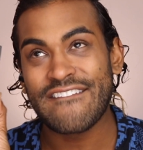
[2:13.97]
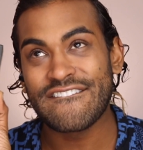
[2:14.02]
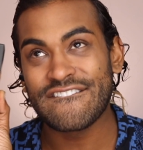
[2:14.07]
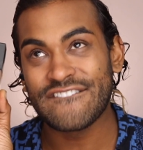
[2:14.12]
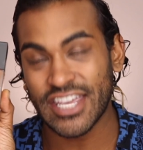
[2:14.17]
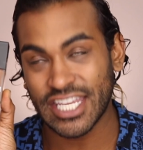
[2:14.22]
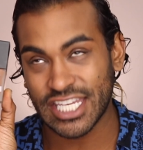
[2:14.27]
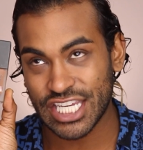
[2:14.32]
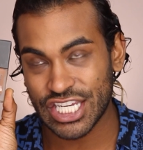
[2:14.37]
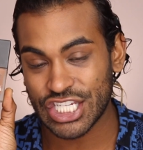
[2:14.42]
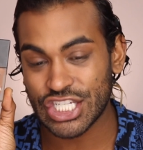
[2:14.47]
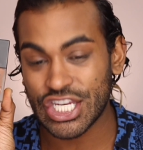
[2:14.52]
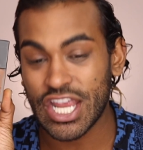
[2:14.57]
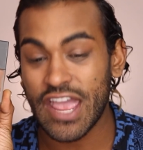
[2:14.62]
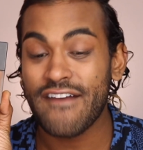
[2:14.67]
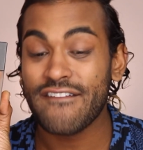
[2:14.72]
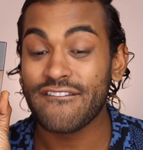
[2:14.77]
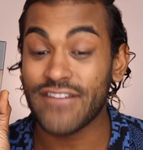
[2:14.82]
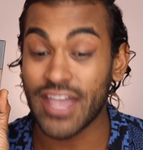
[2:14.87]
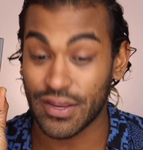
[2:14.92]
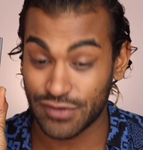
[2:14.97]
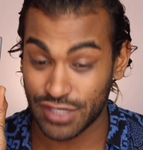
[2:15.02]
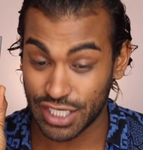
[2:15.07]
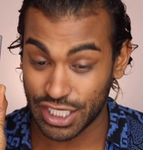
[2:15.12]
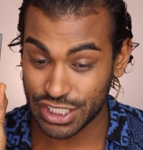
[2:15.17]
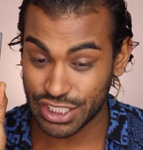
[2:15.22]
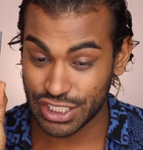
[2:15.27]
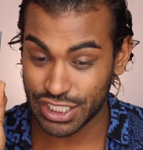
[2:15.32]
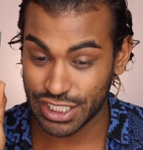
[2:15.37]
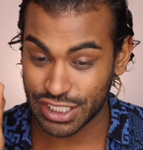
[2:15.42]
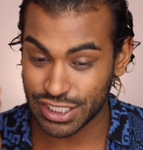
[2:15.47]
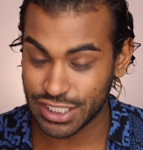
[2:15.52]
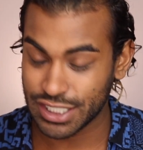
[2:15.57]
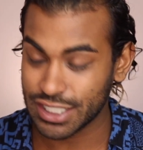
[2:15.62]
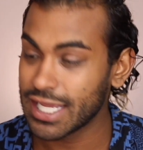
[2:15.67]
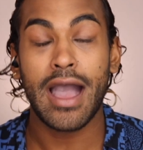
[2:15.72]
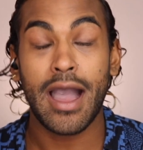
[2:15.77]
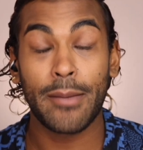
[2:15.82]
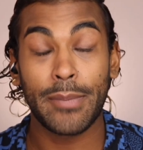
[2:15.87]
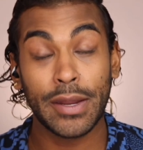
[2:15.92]
Finish Foundation.
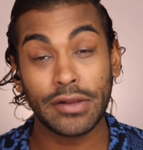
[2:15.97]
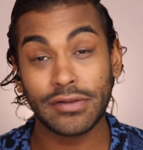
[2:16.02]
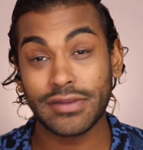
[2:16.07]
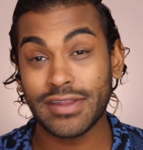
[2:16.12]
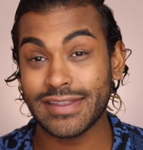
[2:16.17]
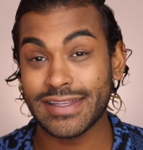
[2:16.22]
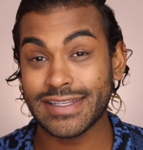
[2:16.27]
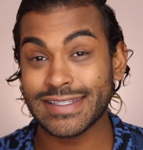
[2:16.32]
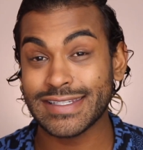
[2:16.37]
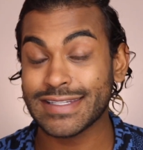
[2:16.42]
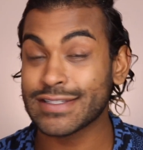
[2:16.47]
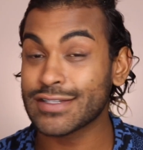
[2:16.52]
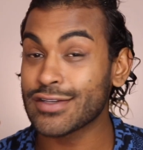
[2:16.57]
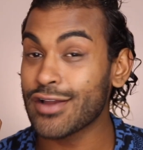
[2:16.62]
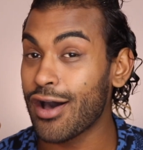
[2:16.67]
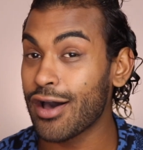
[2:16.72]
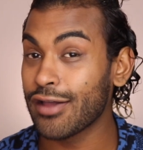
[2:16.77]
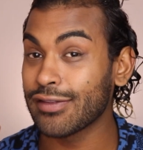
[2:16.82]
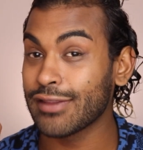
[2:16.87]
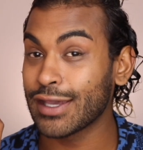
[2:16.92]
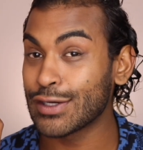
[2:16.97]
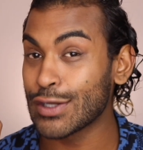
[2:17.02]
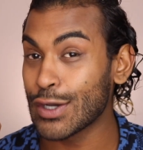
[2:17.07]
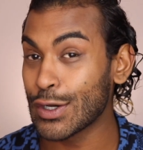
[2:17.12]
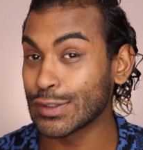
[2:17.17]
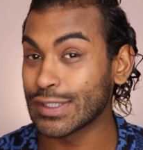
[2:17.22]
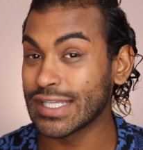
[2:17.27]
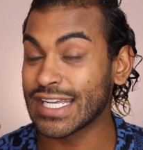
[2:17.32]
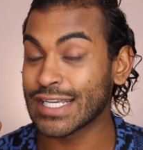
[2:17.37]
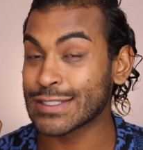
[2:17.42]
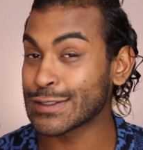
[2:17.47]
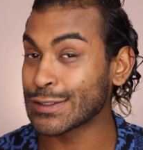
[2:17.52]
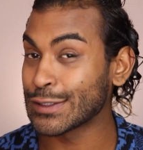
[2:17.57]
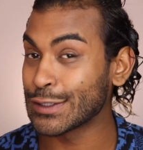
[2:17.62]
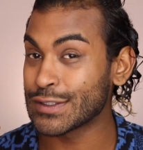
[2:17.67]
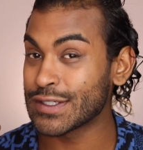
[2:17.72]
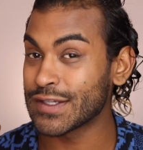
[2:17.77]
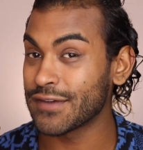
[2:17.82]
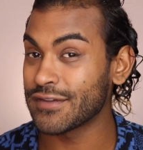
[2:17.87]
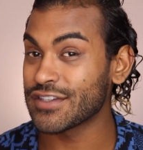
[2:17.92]
Apparently this is an online-only
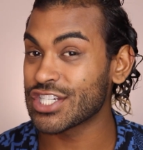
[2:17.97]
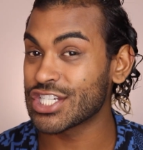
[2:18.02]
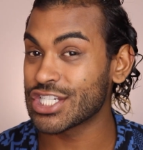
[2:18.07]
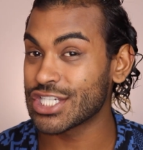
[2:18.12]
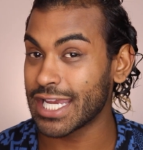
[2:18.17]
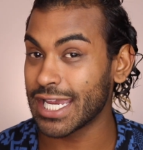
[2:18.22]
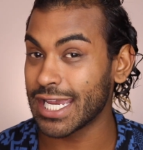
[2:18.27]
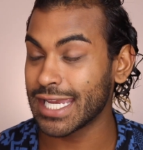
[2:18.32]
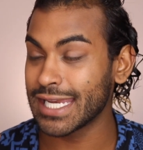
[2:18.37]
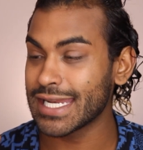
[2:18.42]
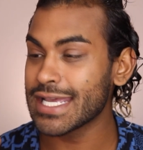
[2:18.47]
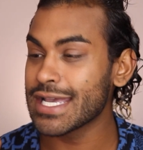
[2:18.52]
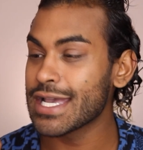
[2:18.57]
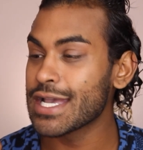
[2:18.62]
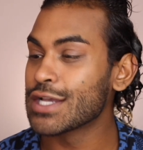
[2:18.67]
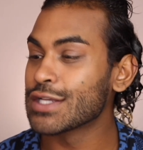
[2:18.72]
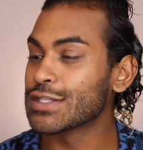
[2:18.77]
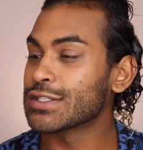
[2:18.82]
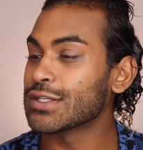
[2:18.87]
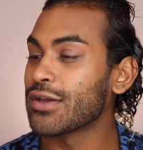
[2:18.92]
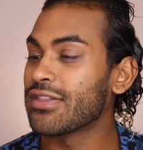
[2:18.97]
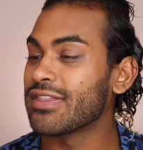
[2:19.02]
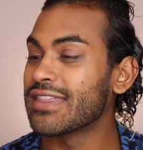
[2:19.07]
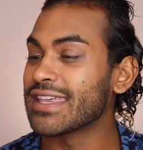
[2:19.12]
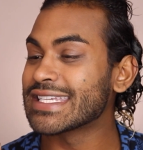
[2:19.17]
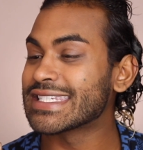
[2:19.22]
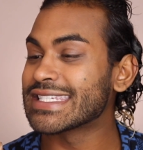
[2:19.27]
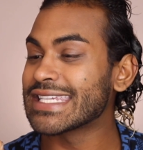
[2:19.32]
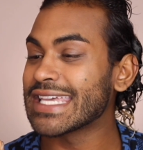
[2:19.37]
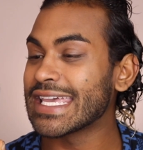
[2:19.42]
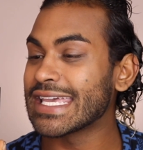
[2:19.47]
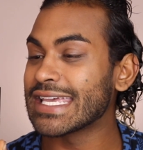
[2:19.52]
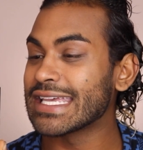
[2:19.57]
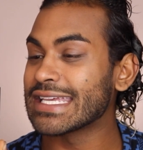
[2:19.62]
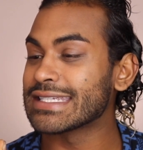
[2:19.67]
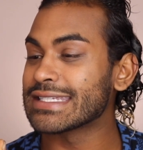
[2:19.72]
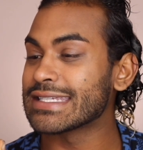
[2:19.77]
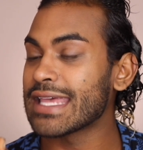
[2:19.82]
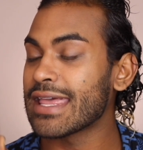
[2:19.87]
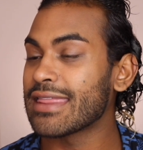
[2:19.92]
exclusive shade. So this
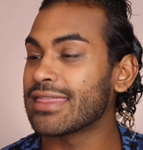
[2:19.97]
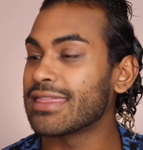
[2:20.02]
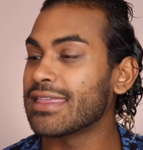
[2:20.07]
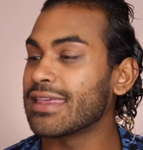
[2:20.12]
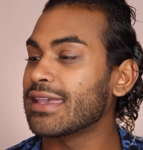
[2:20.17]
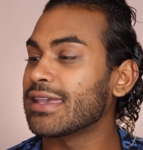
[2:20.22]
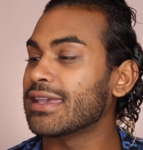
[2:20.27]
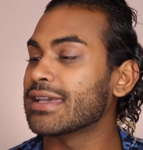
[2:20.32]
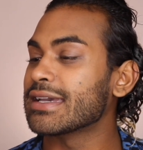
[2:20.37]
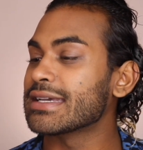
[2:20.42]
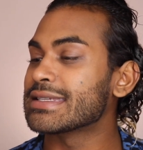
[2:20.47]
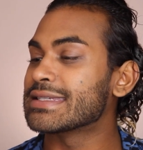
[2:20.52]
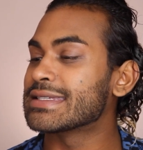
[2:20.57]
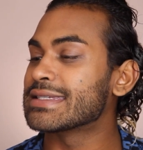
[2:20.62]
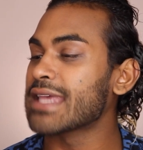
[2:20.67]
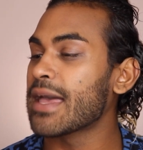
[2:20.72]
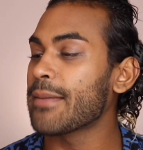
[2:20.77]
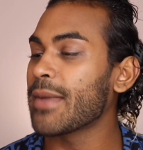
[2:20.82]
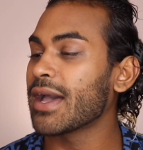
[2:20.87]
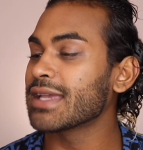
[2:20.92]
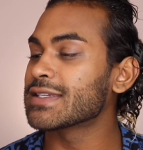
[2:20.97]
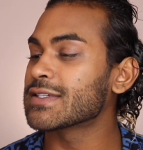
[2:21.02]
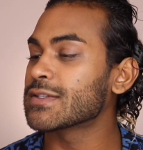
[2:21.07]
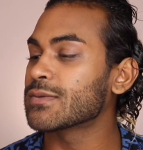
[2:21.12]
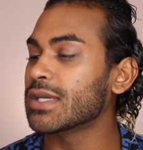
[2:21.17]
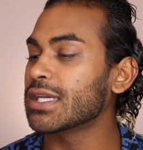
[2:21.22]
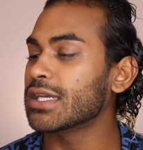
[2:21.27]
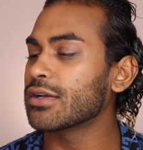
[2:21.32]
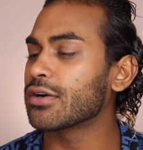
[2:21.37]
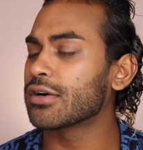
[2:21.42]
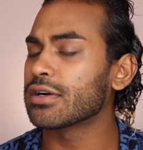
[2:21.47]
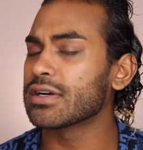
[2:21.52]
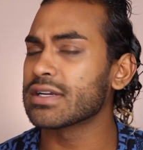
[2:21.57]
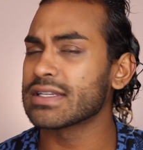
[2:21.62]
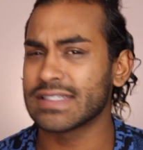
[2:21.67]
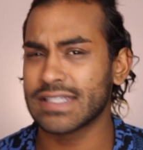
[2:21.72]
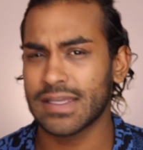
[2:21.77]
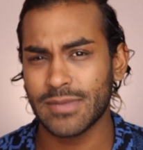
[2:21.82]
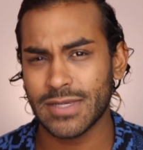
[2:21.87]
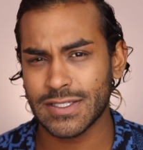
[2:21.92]
is the semi-sweet or
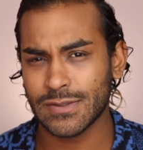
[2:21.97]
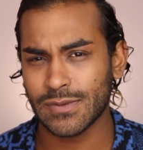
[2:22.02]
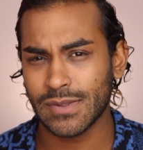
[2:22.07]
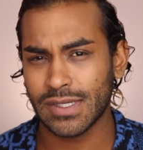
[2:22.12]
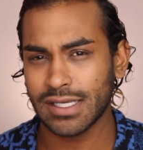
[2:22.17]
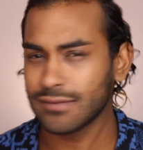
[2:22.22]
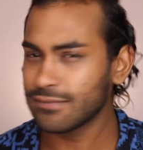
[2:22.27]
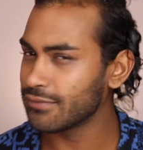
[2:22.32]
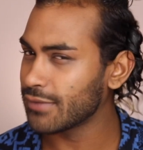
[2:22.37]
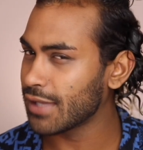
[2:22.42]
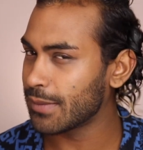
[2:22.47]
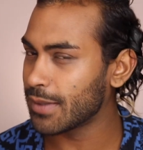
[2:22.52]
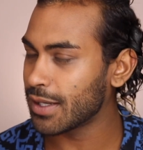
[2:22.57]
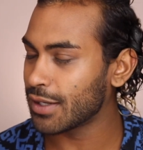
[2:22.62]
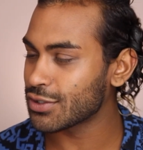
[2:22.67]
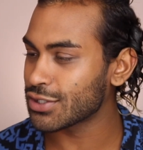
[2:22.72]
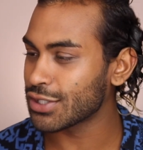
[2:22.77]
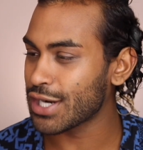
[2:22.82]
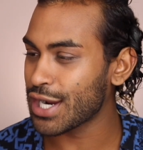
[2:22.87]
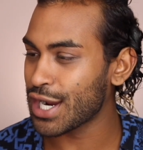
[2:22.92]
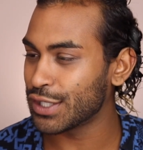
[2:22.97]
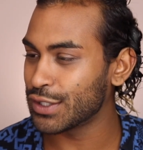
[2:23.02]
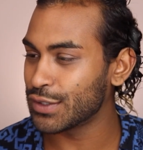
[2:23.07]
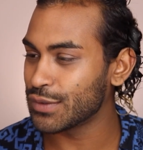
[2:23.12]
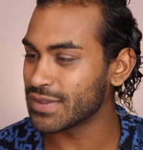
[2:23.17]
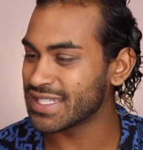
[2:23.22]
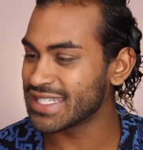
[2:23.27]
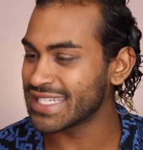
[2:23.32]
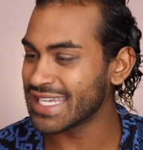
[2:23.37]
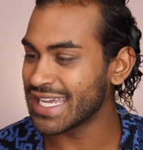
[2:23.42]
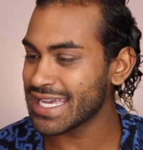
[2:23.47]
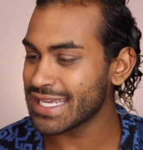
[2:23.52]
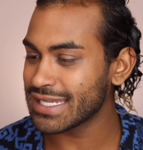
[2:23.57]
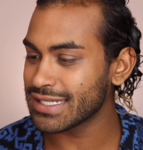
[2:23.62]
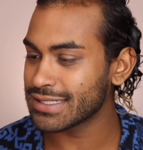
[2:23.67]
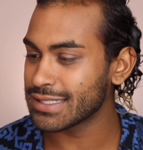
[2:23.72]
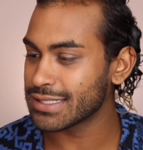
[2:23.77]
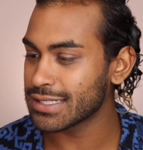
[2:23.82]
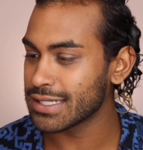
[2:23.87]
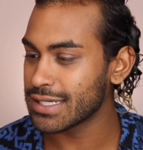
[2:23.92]
semi-sweet. I'm not sure how you would say
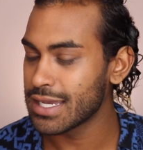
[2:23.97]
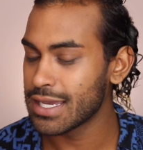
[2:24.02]
it.